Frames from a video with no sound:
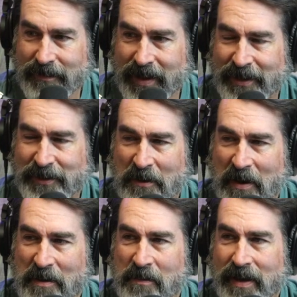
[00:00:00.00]
And so
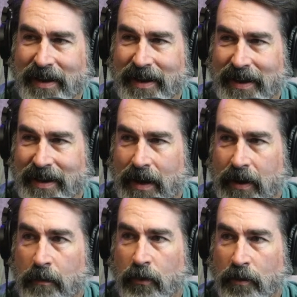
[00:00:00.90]
I immediately
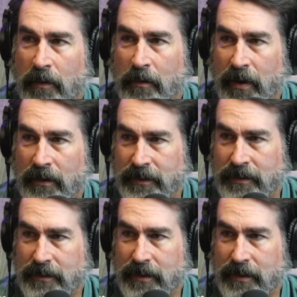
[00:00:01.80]
yelled, I broke my pelvis.